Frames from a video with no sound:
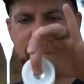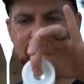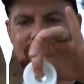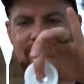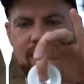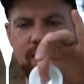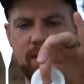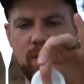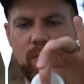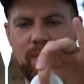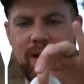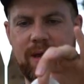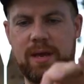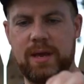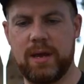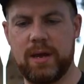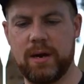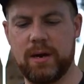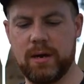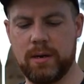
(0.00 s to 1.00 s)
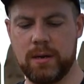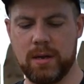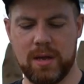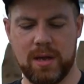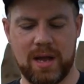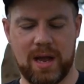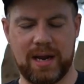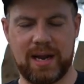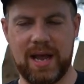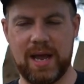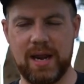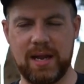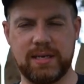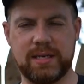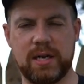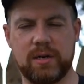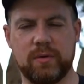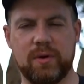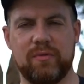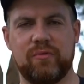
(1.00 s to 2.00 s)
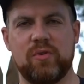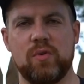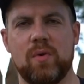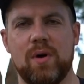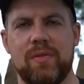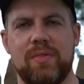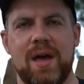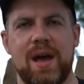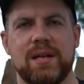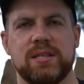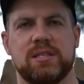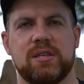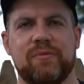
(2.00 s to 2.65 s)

counterweight here. Again, I did a review on that,